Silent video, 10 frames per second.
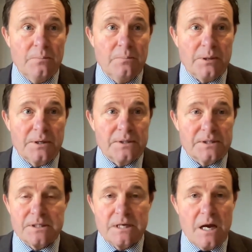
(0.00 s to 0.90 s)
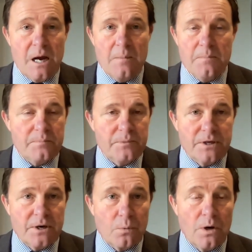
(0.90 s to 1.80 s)
because
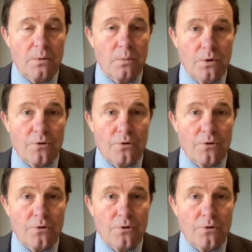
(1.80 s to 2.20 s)
World War